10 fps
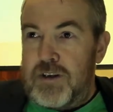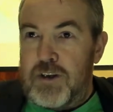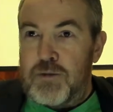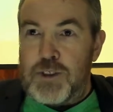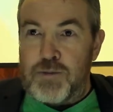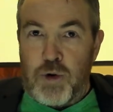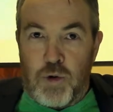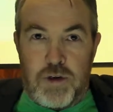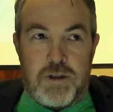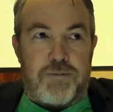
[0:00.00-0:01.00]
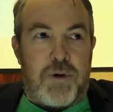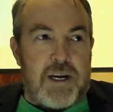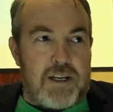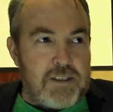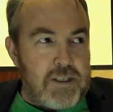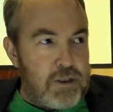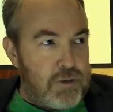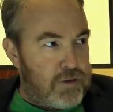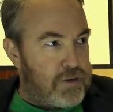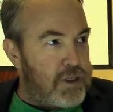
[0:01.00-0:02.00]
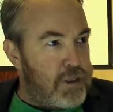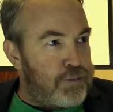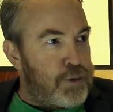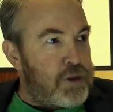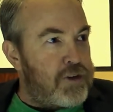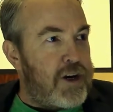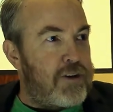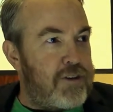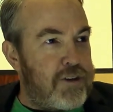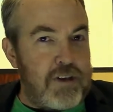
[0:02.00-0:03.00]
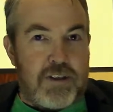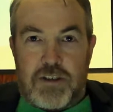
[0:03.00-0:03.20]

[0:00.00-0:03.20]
You must broaden the brackets that you put around things.